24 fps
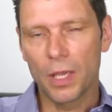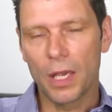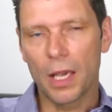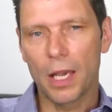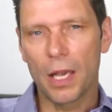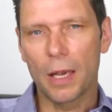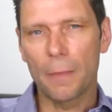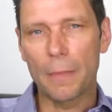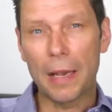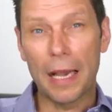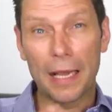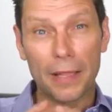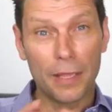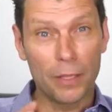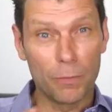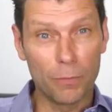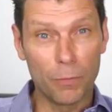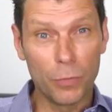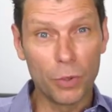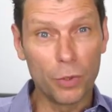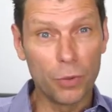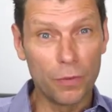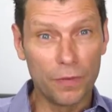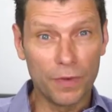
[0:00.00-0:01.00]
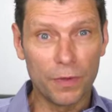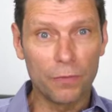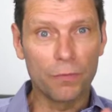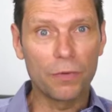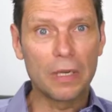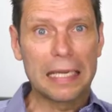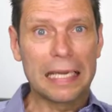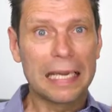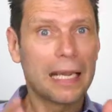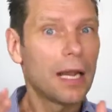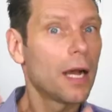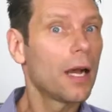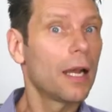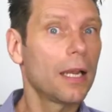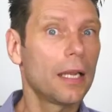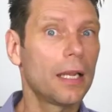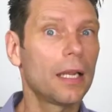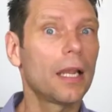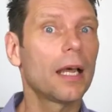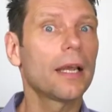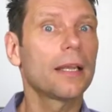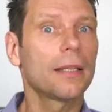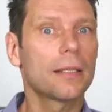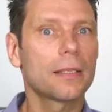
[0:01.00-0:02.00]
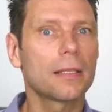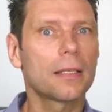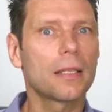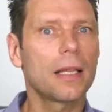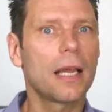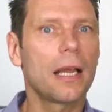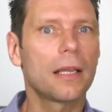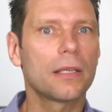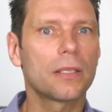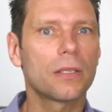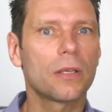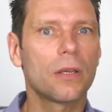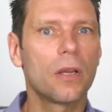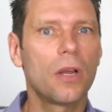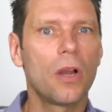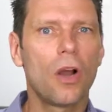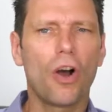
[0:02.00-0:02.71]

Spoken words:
And the movie really highlights that,